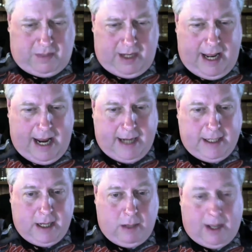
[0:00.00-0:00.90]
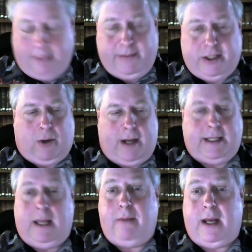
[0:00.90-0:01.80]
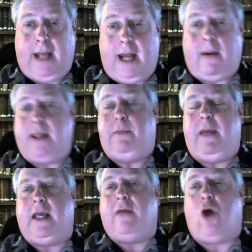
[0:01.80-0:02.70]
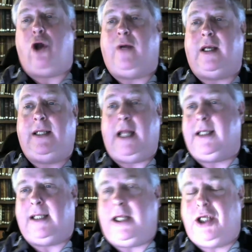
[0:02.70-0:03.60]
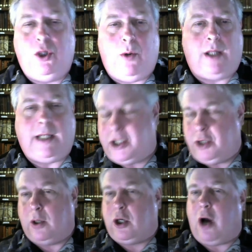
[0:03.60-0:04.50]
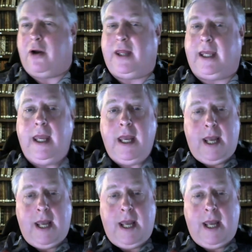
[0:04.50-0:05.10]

it's crazy. But anyway, speaking of card tricks, let's do a card thing.